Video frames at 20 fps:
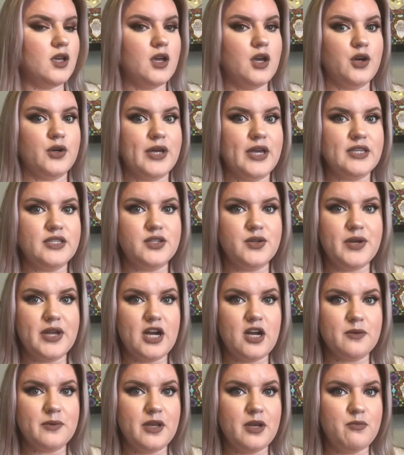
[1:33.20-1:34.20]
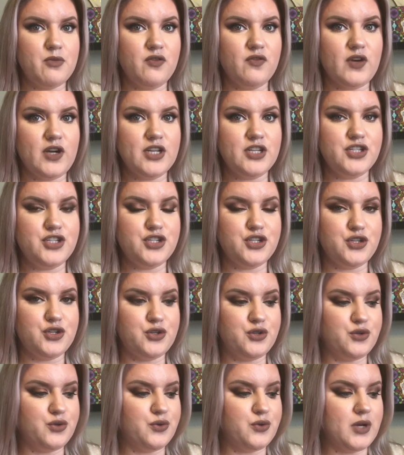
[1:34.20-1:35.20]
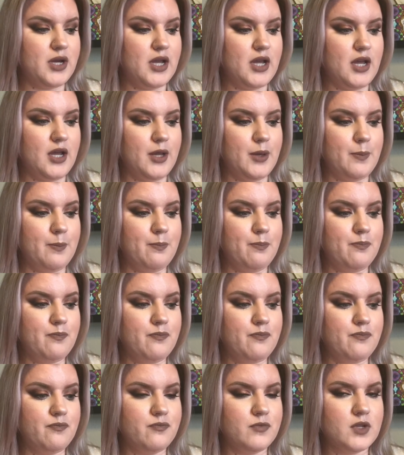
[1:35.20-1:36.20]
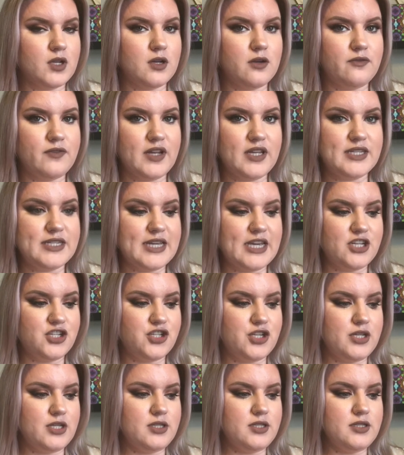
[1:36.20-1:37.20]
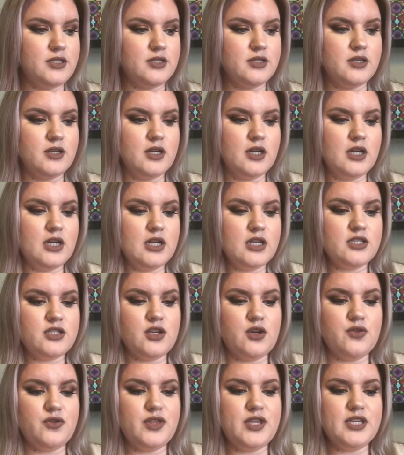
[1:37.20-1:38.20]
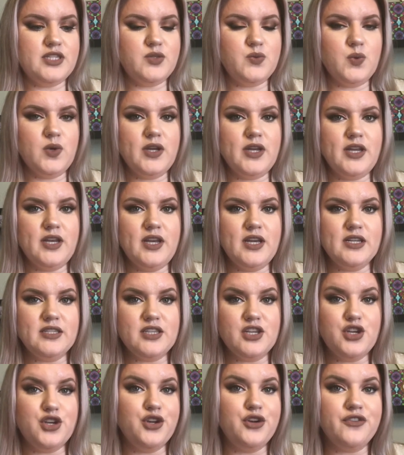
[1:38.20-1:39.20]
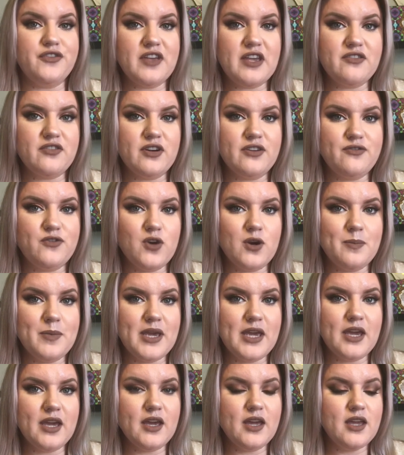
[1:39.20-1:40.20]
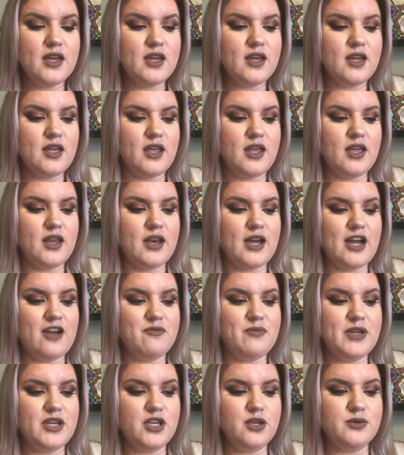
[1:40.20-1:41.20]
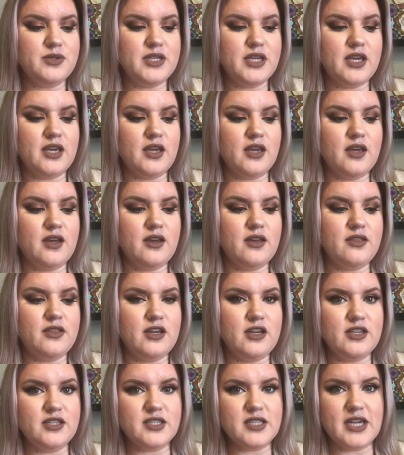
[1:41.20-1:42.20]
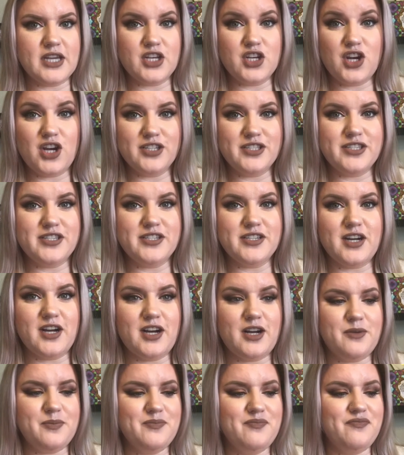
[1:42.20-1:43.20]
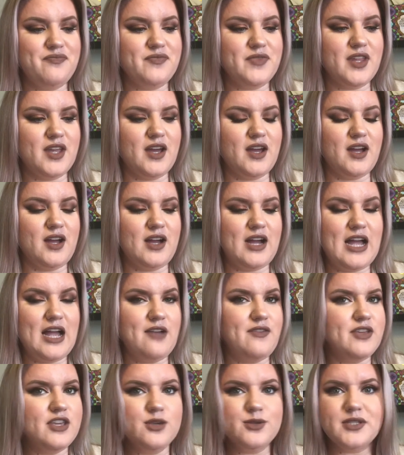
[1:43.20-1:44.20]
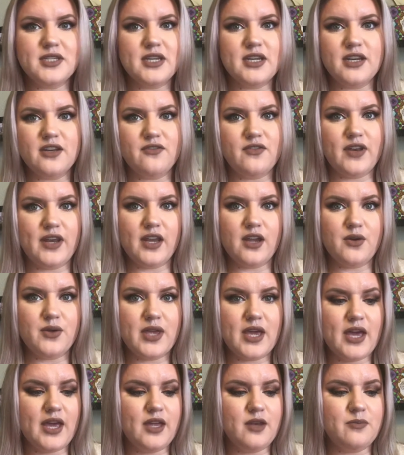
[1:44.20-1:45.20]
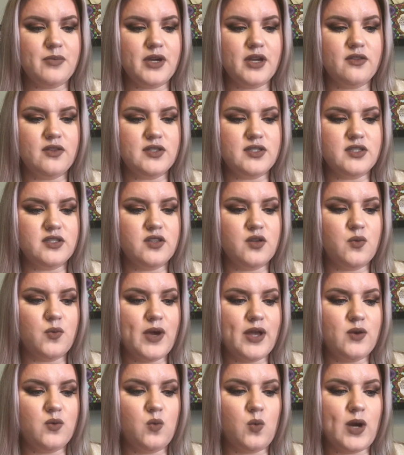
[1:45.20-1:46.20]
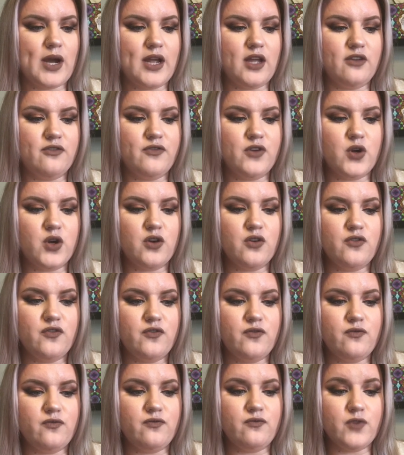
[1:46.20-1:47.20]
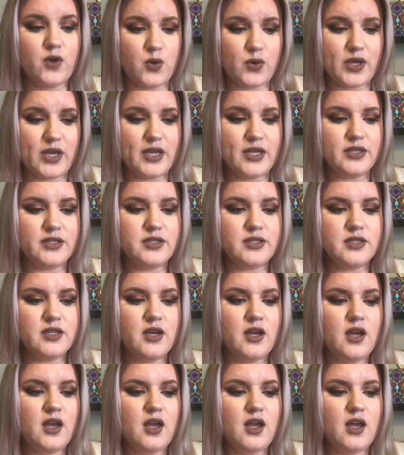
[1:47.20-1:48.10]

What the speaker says: Okay, so now I'm going to move on to foundations. So this one is a new favorite for me, and I've been using this like non-stop. I haven't used it in a video yet, but this is the Wet n Wild Photo Focus.